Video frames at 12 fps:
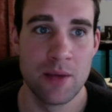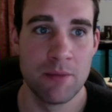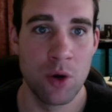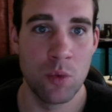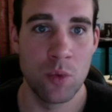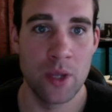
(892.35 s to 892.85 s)

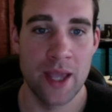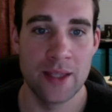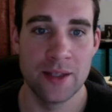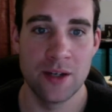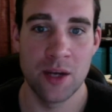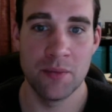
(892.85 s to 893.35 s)
but we
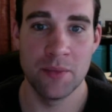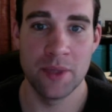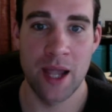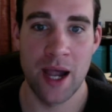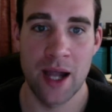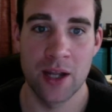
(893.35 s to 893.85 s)
ended up
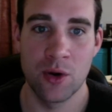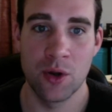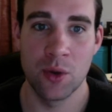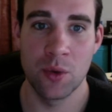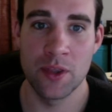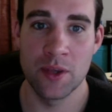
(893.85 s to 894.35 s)
not
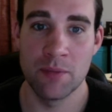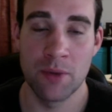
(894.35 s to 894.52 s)
going with it.